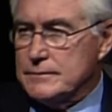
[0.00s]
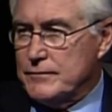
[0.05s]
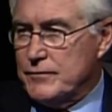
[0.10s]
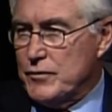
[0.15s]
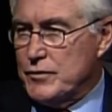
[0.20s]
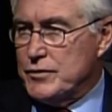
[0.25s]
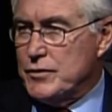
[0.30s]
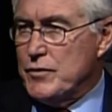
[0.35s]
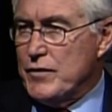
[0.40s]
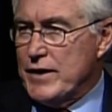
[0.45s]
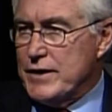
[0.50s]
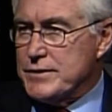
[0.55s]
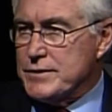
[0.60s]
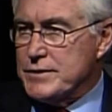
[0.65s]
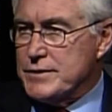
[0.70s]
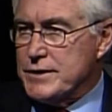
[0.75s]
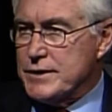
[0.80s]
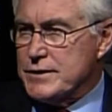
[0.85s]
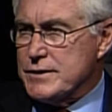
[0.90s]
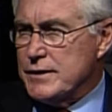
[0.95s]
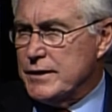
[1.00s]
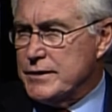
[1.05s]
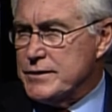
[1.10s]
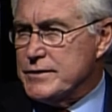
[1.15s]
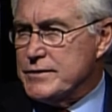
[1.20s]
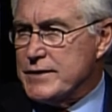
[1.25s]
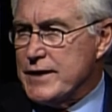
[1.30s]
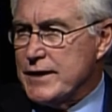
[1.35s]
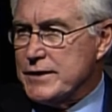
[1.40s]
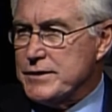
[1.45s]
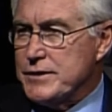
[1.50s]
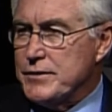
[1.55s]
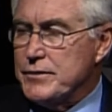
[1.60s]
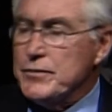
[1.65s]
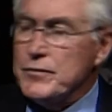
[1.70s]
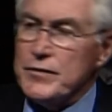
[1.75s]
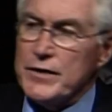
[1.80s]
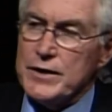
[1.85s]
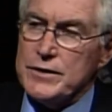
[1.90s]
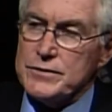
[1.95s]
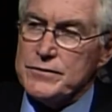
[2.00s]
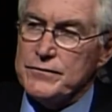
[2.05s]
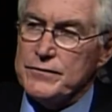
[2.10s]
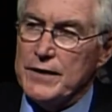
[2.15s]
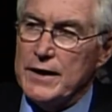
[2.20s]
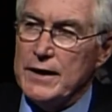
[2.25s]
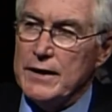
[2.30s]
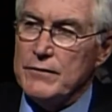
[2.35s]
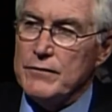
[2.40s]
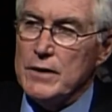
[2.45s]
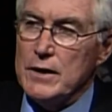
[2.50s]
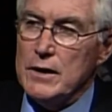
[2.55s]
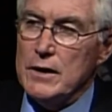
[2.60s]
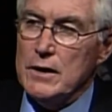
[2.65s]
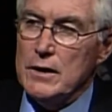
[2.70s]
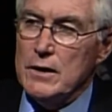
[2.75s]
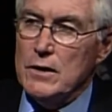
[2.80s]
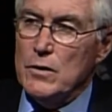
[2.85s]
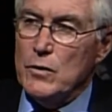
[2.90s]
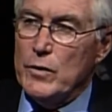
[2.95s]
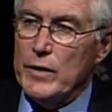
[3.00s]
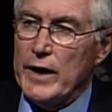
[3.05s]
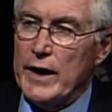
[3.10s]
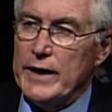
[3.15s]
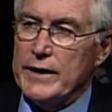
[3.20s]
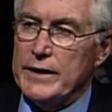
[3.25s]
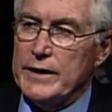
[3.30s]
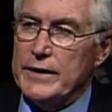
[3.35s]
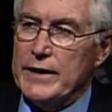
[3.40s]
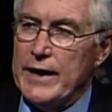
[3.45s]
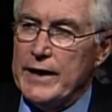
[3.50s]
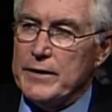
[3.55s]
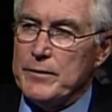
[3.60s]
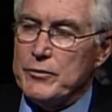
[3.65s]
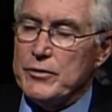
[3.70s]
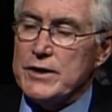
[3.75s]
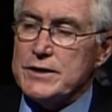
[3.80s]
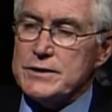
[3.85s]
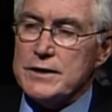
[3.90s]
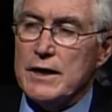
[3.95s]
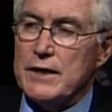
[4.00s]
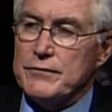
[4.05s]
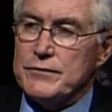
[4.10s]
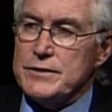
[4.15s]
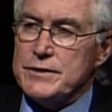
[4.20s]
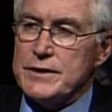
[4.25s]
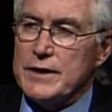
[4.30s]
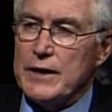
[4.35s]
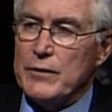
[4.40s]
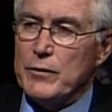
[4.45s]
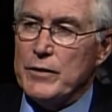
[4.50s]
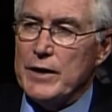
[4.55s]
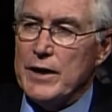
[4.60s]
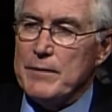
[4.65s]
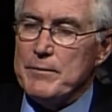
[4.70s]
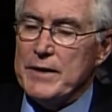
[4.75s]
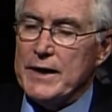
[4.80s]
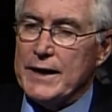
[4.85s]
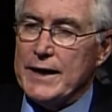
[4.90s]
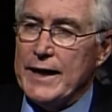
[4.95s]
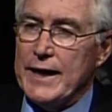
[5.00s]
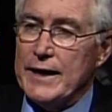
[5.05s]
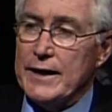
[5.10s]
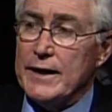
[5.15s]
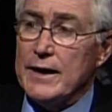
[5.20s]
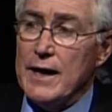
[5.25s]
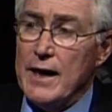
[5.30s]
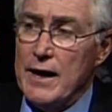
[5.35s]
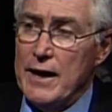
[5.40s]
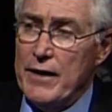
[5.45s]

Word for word: for the 2006 election, it was actually in 2005, when I had the press conference that I would not be a candidate.